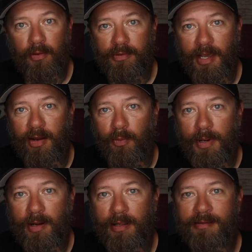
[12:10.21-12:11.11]
those tidal
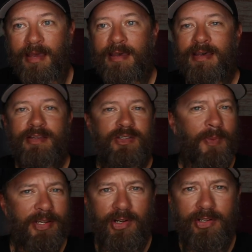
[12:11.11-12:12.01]
periods. So
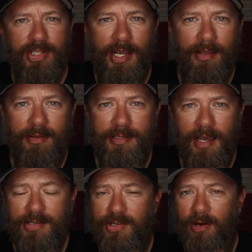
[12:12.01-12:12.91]
make sure you check out the
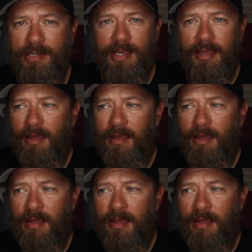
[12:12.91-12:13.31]
tide charts.